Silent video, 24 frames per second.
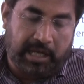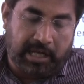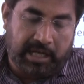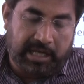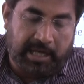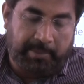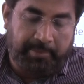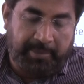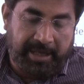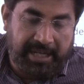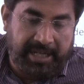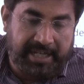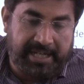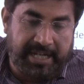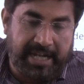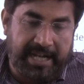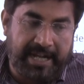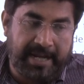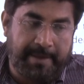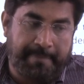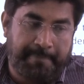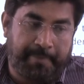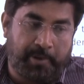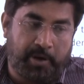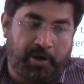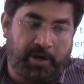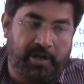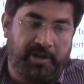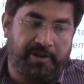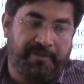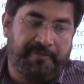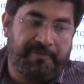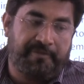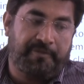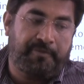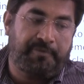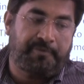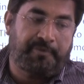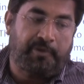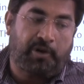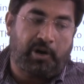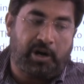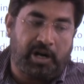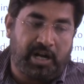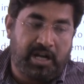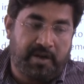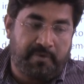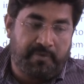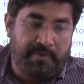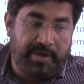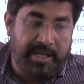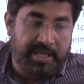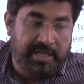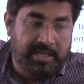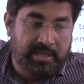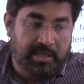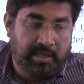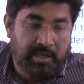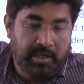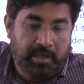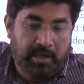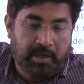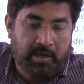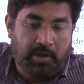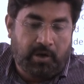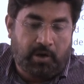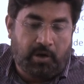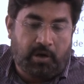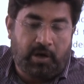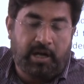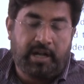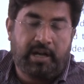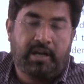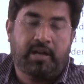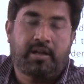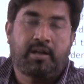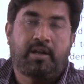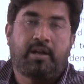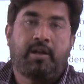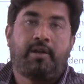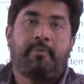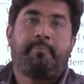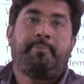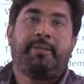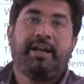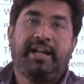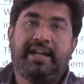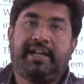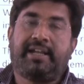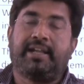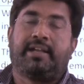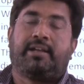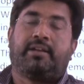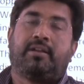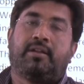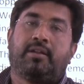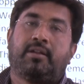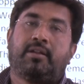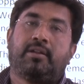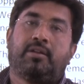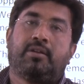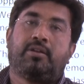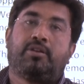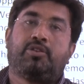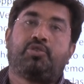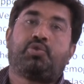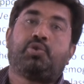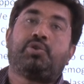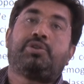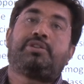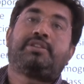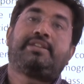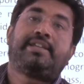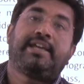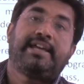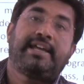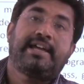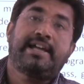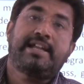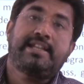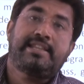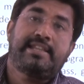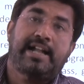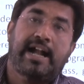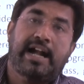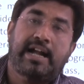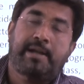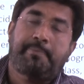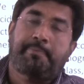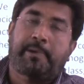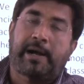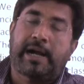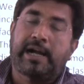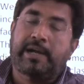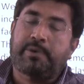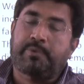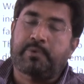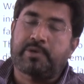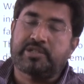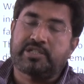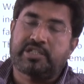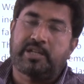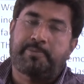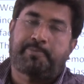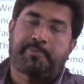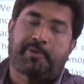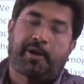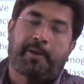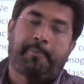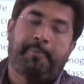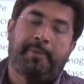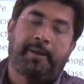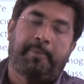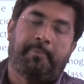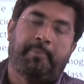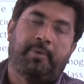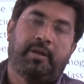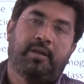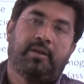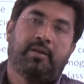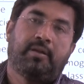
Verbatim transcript: commented upon, fought with or beaten. So there that part was the problem.